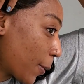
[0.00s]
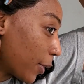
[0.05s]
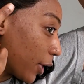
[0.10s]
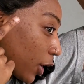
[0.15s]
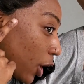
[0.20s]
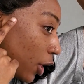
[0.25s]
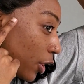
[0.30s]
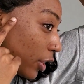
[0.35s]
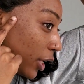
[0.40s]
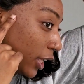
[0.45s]
Like
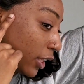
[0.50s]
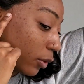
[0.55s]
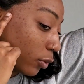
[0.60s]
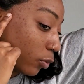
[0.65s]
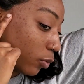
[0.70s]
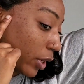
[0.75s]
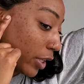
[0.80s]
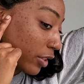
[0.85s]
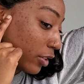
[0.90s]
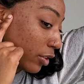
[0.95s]
all like the
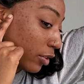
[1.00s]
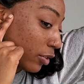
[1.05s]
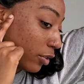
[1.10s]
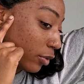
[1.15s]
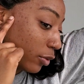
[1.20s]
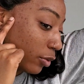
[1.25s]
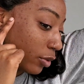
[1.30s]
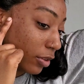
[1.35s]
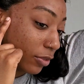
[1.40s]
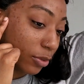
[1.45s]

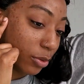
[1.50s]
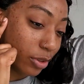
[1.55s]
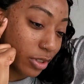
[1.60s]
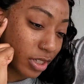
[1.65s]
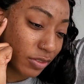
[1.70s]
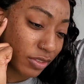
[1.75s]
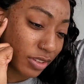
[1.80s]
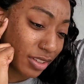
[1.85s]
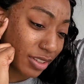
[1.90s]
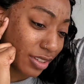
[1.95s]
residue, if you can
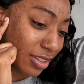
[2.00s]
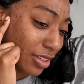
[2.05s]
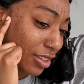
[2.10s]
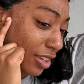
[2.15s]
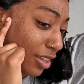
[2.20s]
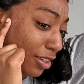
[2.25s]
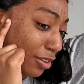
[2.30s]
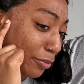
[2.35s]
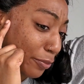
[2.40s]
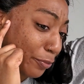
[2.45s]
even see
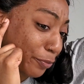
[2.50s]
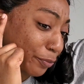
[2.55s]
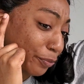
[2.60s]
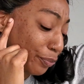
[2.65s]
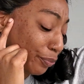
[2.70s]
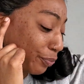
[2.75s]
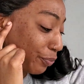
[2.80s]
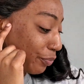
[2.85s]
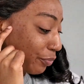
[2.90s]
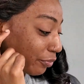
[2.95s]
that.
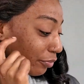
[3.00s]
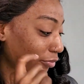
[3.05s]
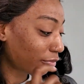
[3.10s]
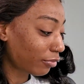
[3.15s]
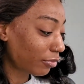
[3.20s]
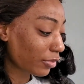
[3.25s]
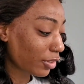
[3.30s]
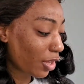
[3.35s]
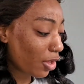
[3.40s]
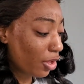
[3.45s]

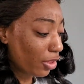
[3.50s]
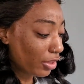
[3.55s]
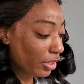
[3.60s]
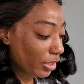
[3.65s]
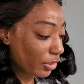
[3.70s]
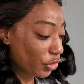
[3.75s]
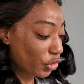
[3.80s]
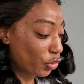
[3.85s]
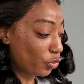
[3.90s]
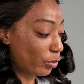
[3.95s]
All the
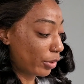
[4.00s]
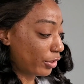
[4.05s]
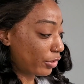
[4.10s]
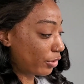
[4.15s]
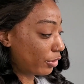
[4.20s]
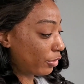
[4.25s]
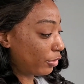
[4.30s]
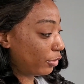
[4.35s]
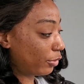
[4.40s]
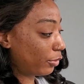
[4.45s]
extra
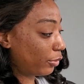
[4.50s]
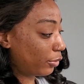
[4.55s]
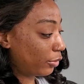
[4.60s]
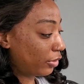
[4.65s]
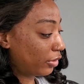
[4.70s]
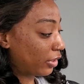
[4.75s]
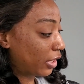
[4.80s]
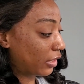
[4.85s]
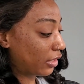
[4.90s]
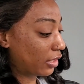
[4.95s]
residue
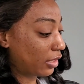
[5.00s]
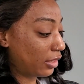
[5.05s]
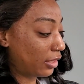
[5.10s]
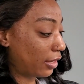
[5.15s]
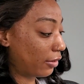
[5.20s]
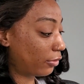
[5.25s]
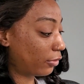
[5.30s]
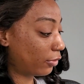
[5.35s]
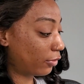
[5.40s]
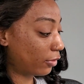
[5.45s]
that's
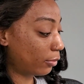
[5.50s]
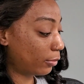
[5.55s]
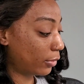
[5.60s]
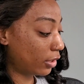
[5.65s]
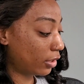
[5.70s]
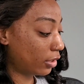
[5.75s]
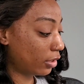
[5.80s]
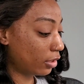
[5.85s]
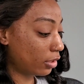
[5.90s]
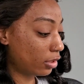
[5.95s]
left from
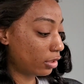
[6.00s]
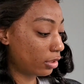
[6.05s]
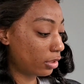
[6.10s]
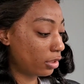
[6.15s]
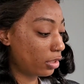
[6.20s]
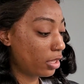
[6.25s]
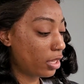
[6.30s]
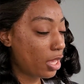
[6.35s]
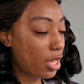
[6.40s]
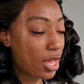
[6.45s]
it.
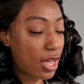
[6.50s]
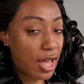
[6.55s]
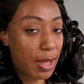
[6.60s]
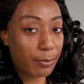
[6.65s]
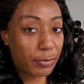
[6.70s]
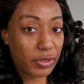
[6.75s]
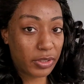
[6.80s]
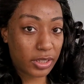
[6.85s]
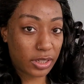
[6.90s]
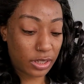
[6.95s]
I'm
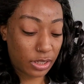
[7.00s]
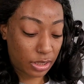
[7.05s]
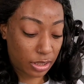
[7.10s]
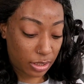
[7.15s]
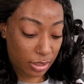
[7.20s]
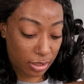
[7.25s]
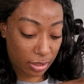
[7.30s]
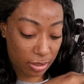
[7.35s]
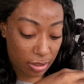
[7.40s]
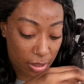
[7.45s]
just gonna
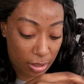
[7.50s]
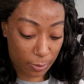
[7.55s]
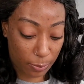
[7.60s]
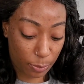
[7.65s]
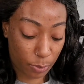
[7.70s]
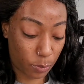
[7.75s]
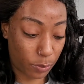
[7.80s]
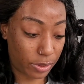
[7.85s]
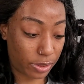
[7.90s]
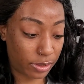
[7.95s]
clean it up
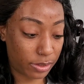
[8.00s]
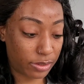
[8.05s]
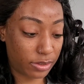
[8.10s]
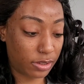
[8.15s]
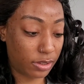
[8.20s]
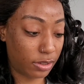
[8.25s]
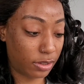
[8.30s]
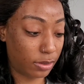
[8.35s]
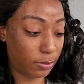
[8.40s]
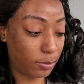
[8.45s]
with
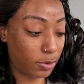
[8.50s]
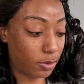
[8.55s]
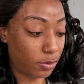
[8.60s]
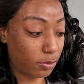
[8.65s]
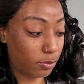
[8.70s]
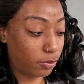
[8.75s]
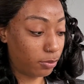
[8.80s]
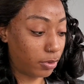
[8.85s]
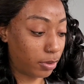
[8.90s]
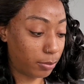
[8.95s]
some
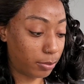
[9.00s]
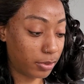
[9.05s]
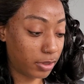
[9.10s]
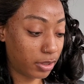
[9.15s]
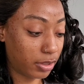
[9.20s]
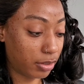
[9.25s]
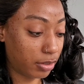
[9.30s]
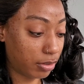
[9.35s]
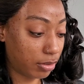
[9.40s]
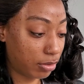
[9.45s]
rubbing
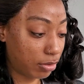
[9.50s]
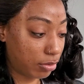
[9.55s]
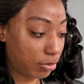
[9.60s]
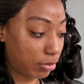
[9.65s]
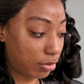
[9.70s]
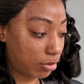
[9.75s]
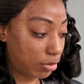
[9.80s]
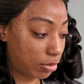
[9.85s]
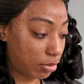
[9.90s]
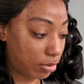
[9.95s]

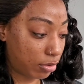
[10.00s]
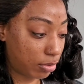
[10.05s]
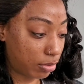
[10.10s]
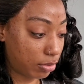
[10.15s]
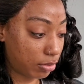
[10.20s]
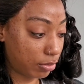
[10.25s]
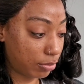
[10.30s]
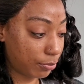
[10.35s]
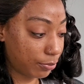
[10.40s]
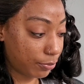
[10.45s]

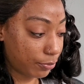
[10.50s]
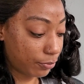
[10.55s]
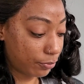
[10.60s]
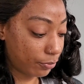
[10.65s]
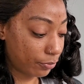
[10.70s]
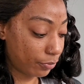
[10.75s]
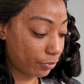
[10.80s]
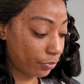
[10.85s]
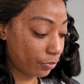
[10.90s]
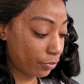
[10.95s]
alcohol.
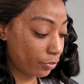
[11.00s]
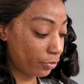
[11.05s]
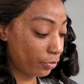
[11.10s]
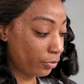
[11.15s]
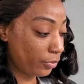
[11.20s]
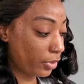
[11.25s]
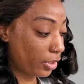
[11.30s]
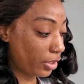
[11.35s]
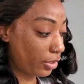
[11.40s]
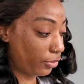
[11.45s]

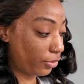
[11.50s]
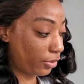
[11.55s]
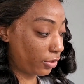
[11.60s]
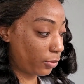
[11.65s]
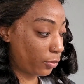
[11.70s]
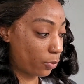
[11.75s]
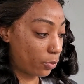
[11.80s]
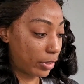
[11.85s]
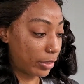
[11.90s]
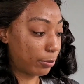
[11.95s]
Just
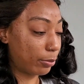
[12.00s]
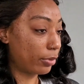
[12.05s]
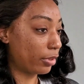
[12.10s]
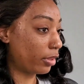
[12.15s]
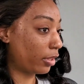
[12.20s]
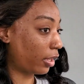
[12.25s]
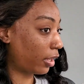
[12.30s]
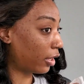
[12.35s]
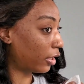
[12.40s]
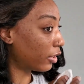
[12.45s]
wipe
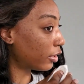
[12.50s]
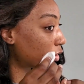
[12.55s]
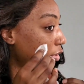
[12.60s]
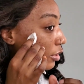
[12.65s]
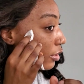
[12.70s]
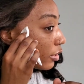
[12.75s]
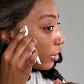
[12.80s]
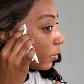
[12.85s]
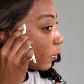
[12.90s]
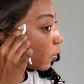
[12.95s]
that
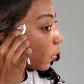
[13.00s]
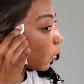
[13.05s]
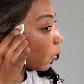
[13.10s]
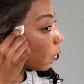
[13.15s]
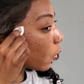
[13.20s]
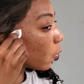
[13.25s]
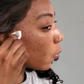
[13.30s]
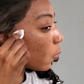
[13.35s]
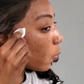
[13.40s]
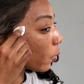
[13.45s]

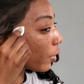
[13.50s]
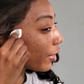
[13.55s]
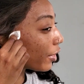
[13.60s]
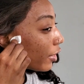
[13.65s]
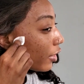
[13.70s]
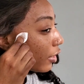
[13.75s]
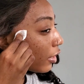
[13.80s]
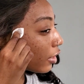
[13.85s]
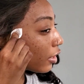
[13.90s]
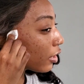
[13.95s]

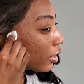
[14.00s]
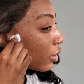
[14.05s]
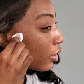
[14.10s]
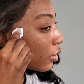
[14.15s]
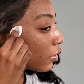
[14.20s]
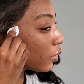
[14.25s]
away.